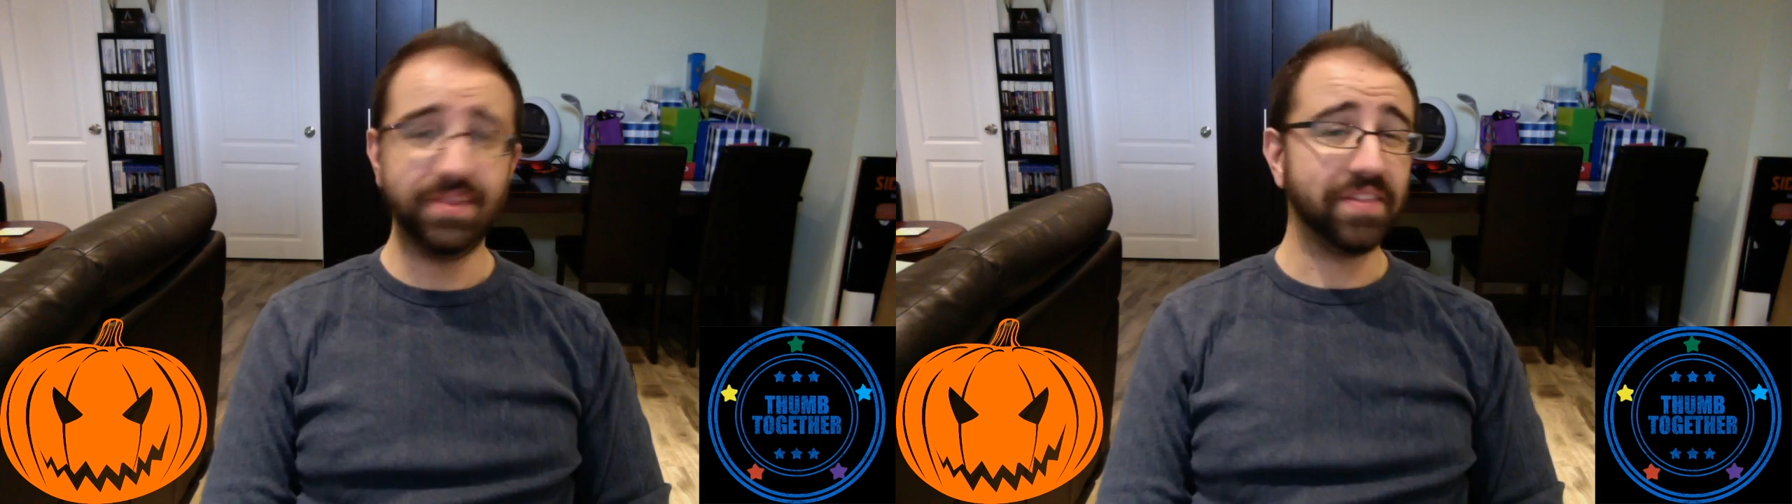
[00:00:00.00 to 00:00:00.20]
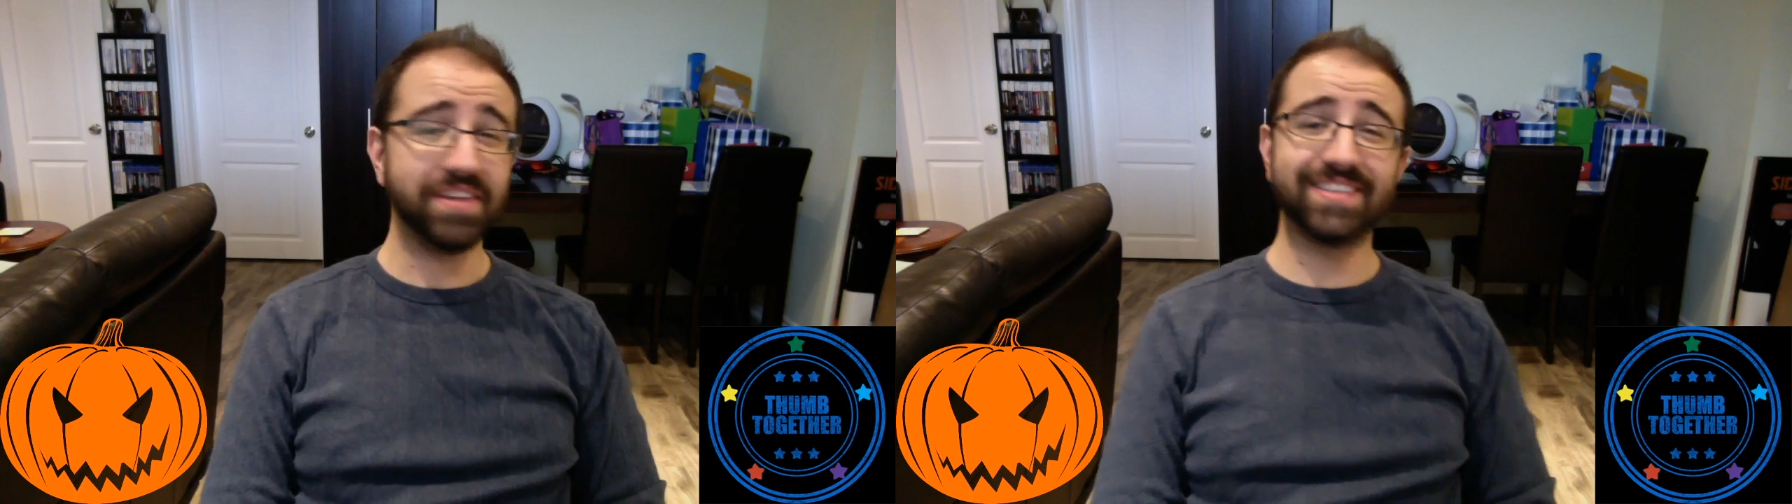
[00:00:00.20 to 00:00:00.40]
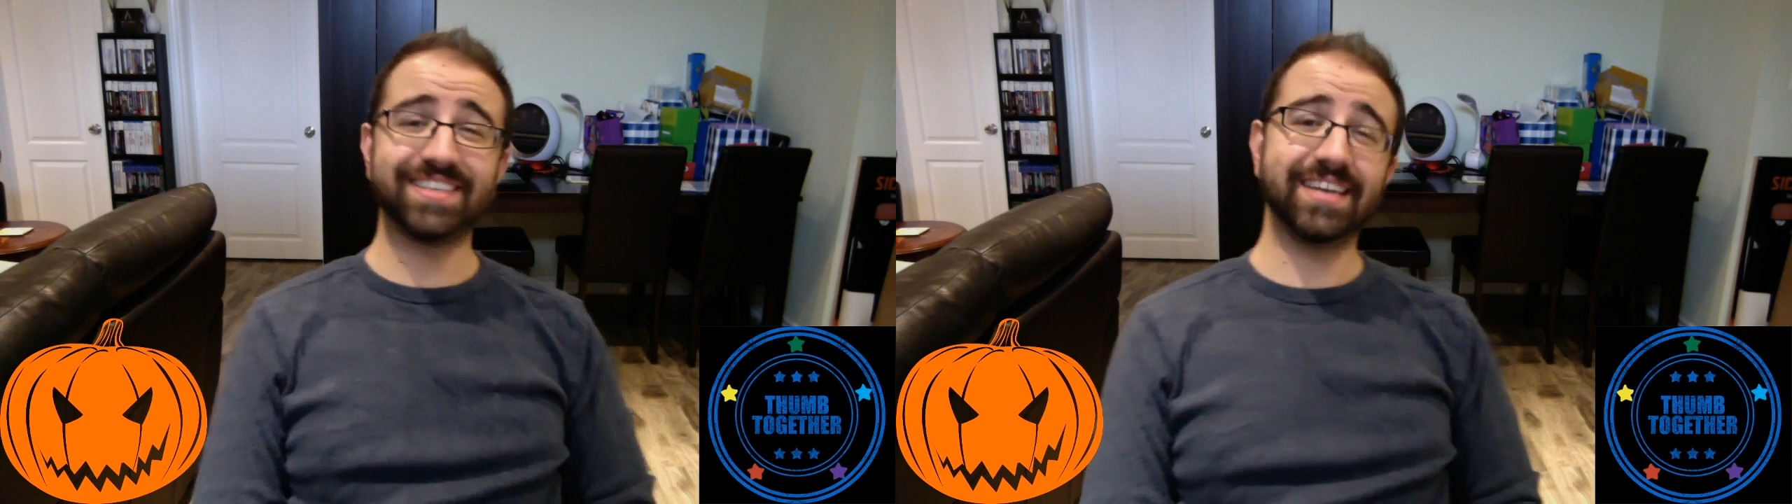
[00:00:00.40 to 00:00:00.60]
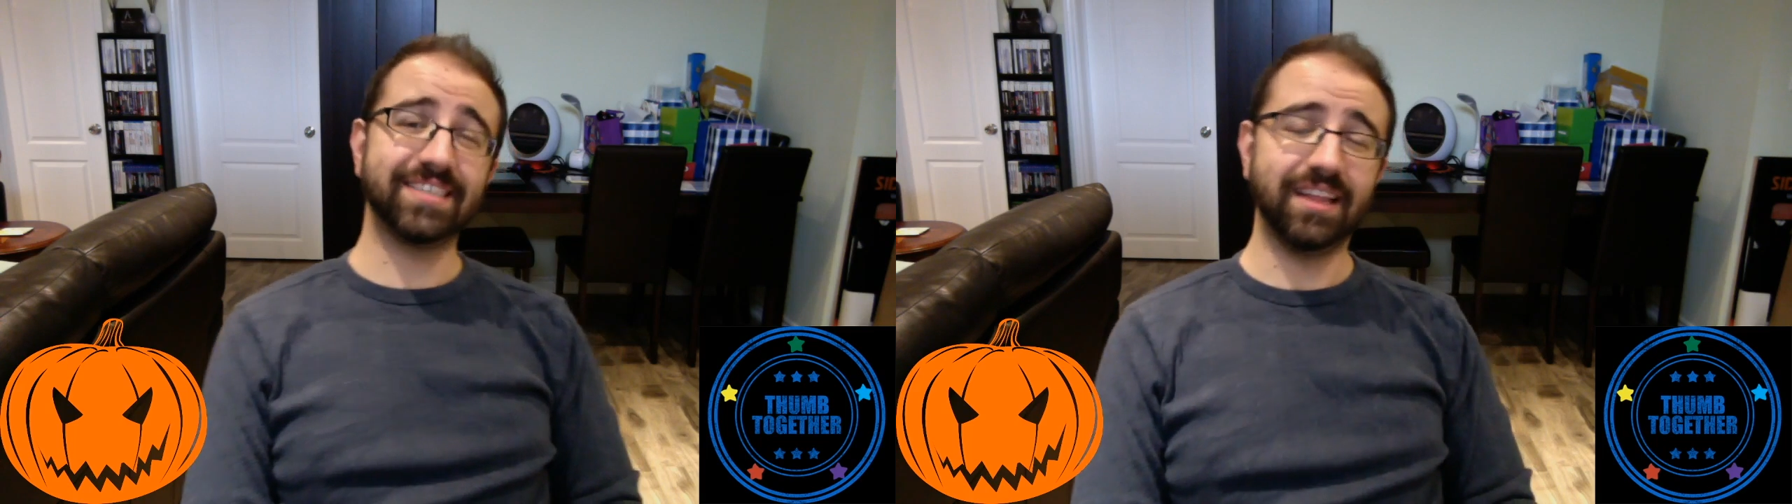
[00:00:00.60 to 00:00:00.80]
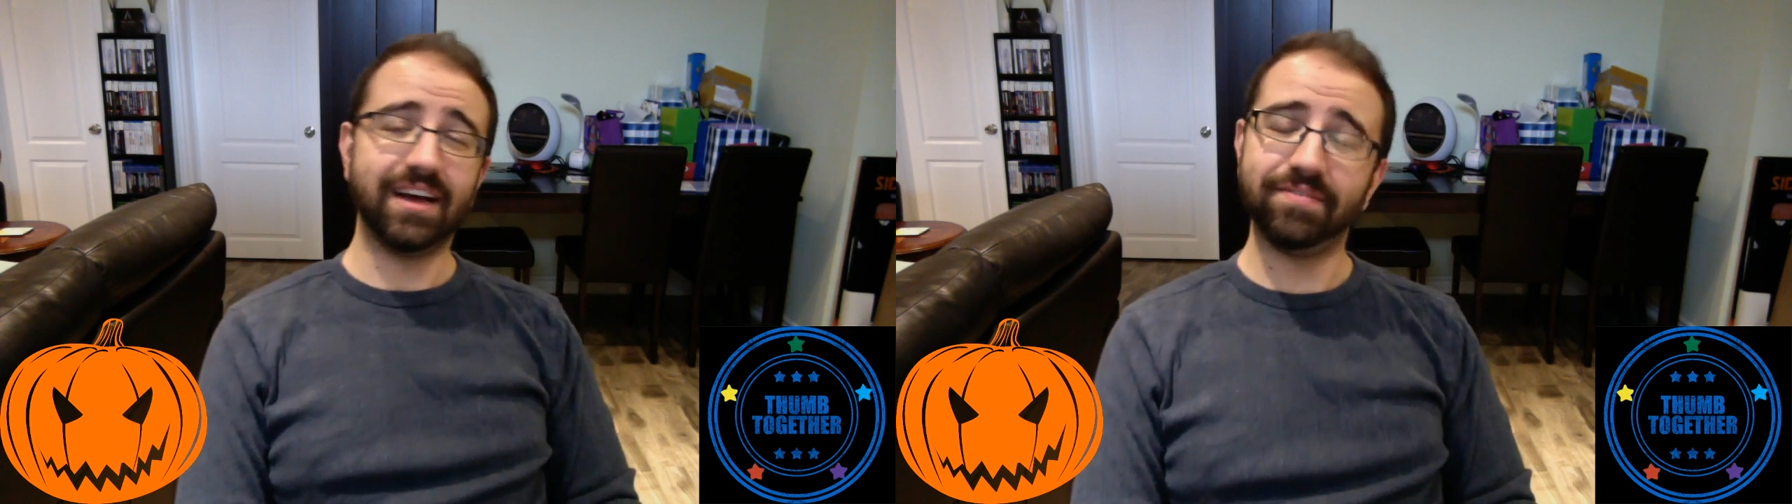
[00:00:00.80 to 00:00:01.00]
Nothing
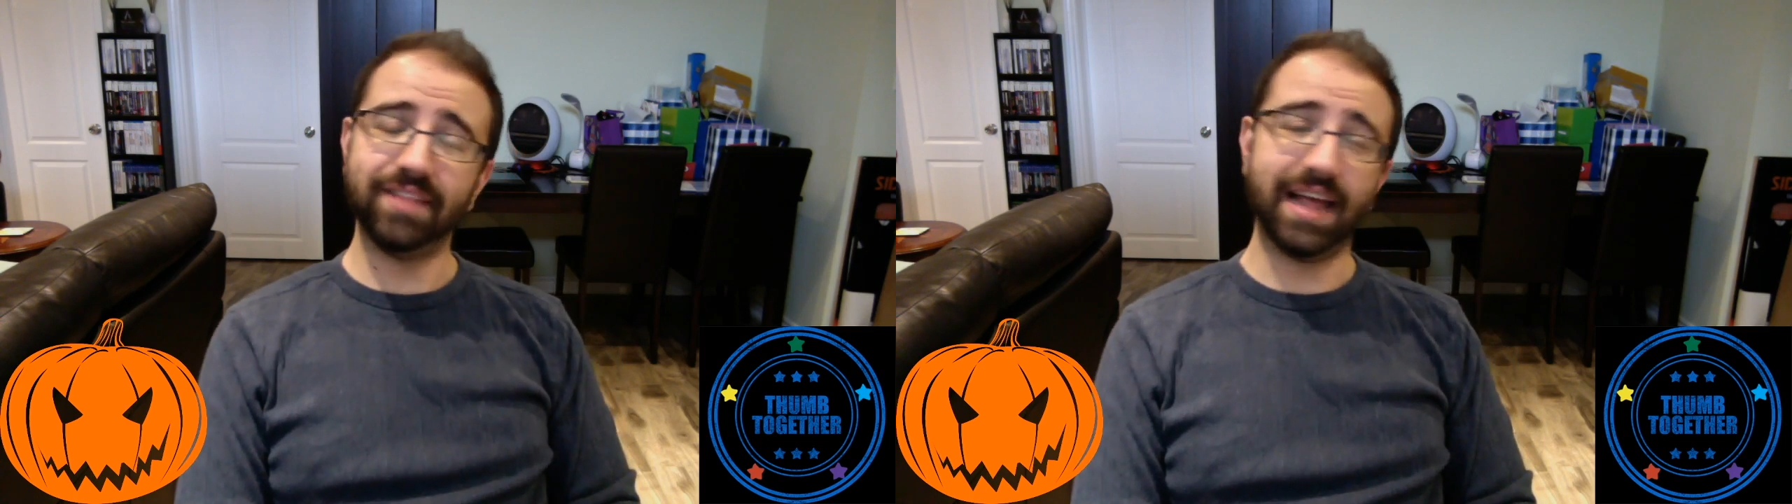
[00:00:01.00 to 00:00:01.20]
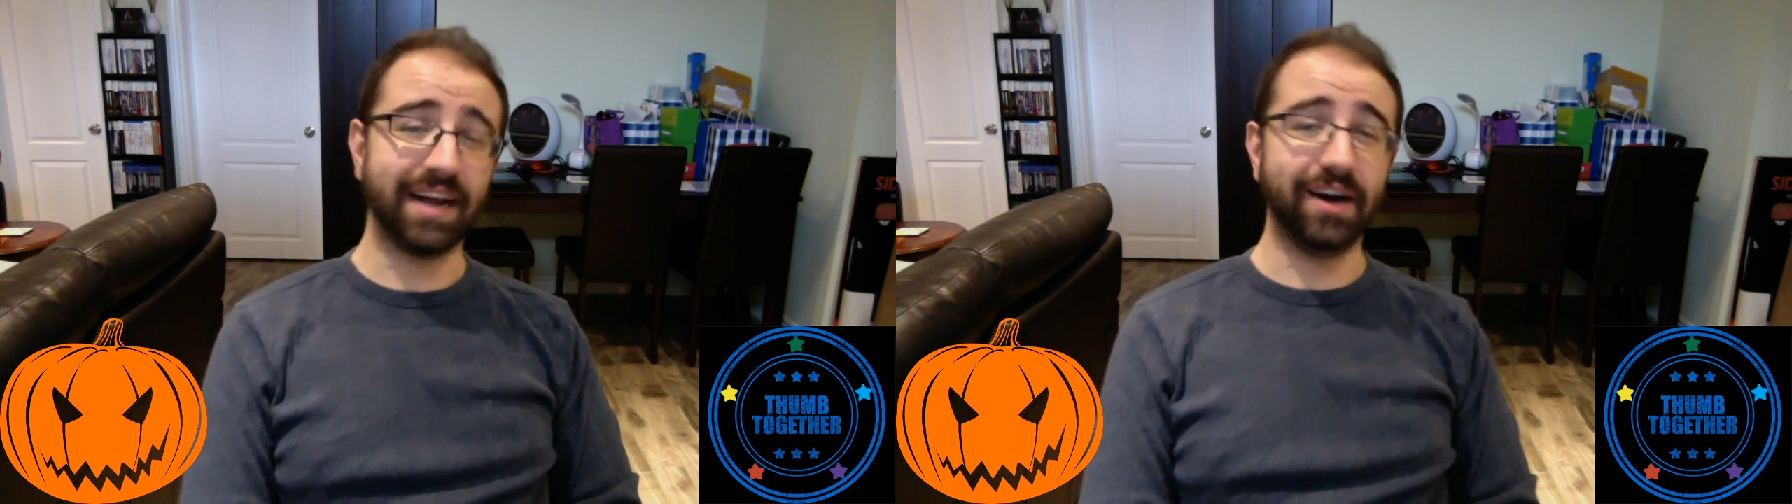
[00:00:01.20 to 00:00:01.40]
says love like